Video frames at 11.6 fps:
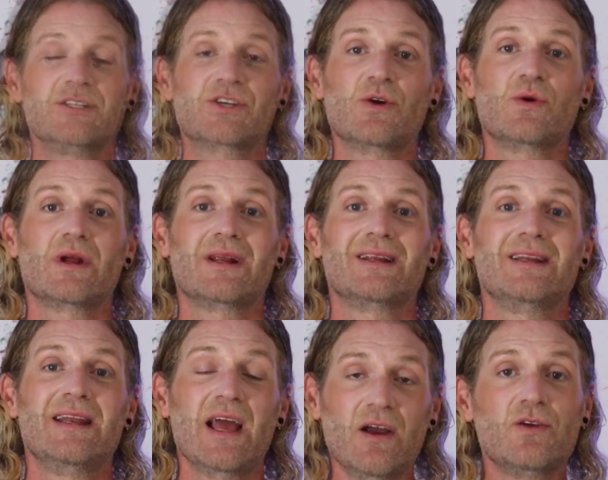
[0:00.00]
So
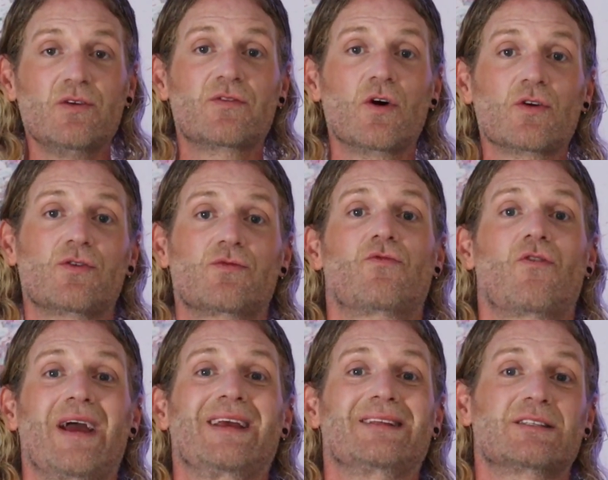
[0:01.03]
now you've got the
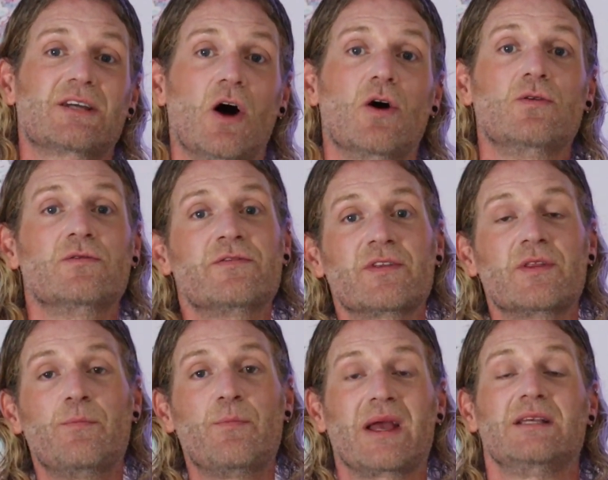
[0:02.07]
right tone for
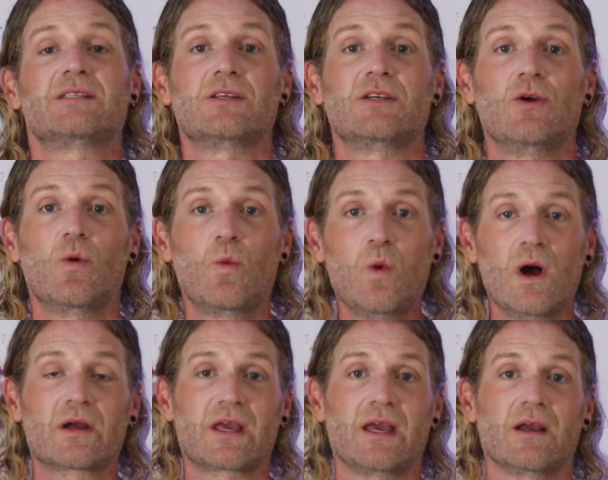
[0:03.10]
the base that you're
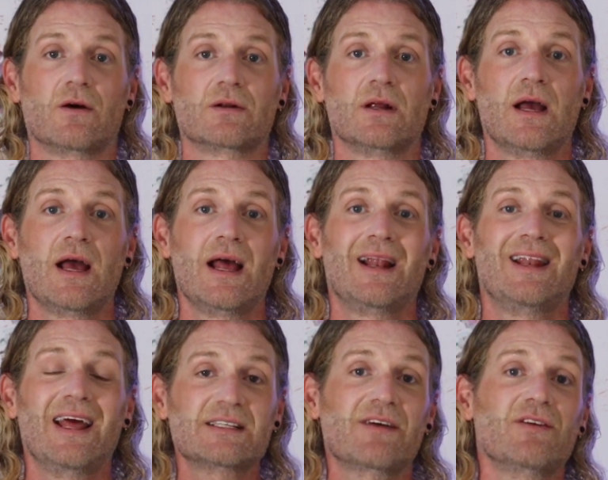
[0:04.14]
working on.
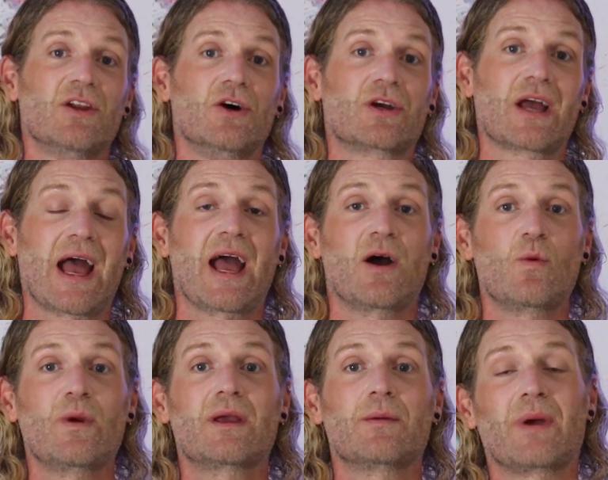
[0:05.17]
Let's have a look at how
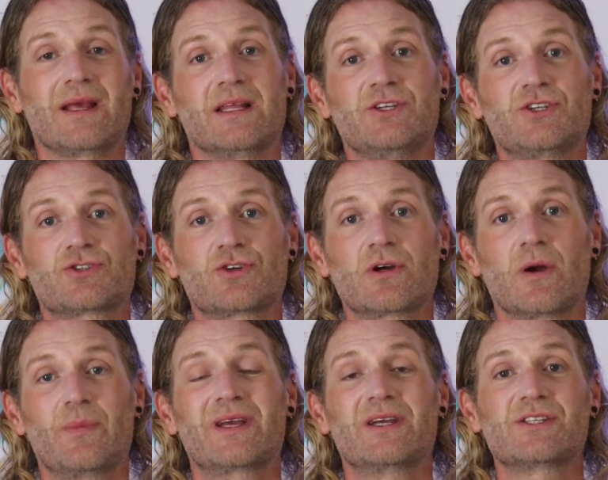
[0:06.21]
we can make these
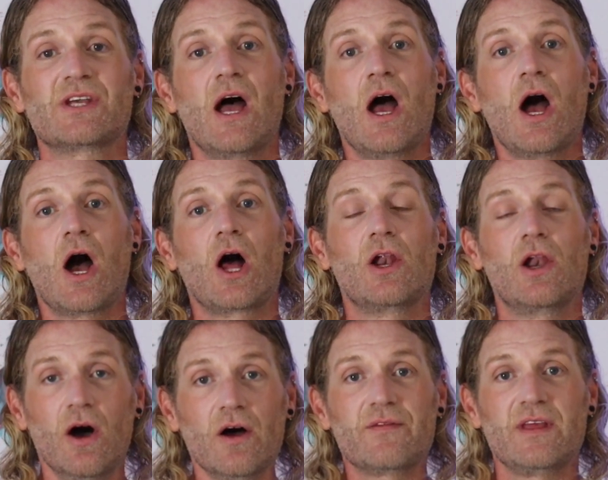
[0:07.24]
stronger, because a
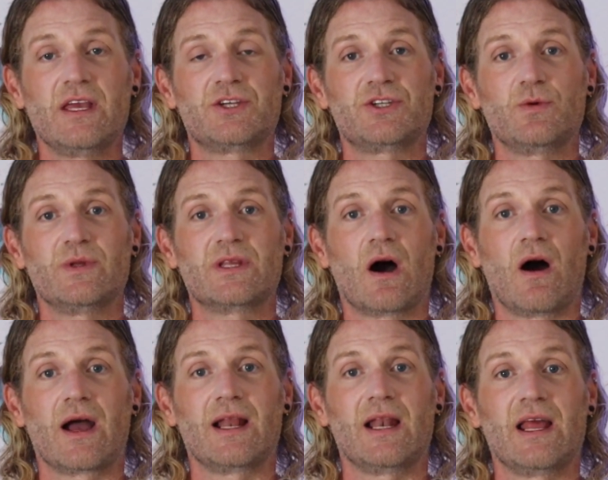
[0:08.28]
lot of the issue with the
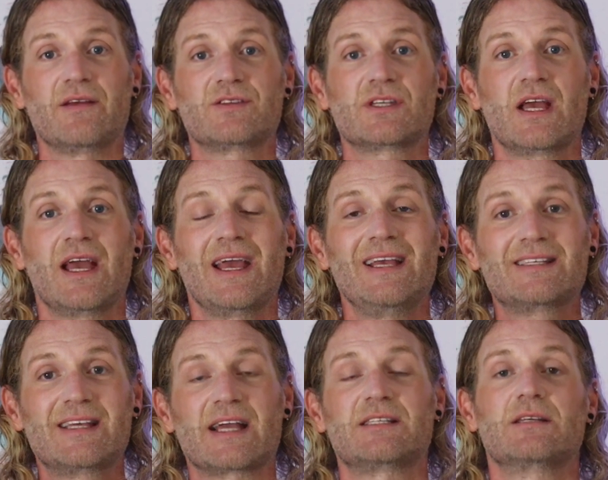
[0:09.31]
high lifts is
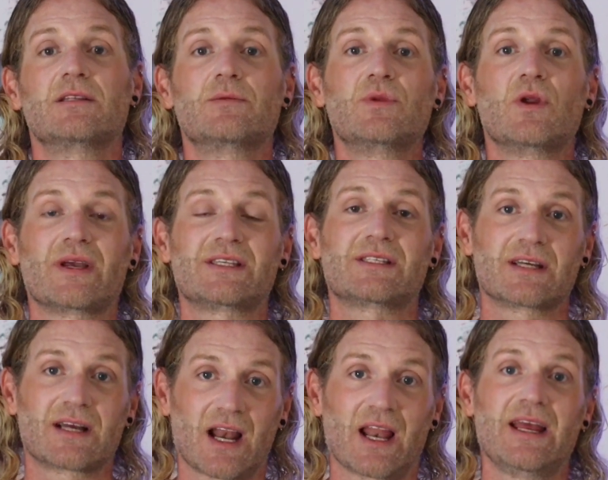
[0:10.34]
getting them nice
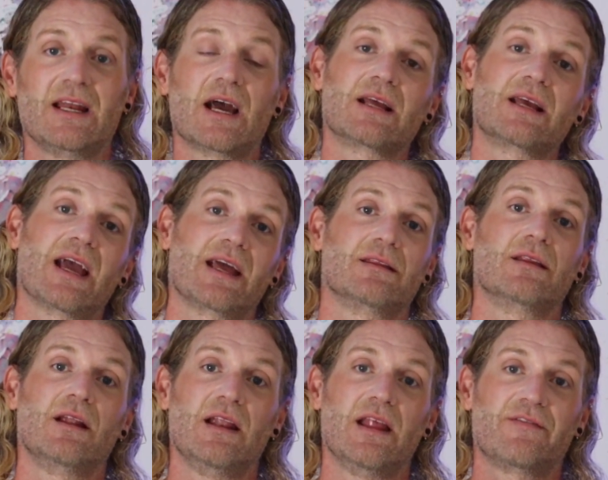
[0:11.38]
and clean and getting
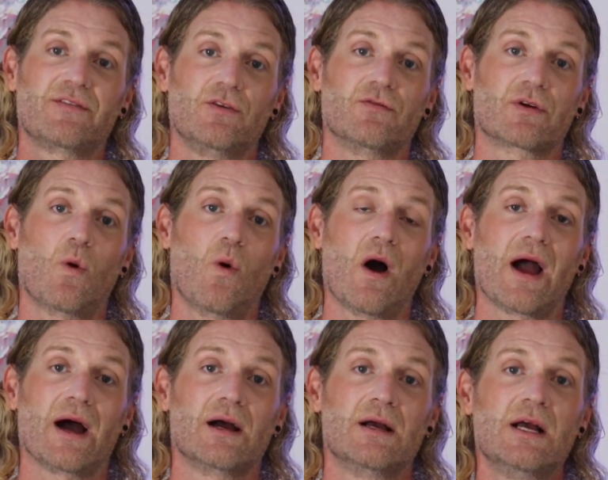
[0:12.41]
the lift you require.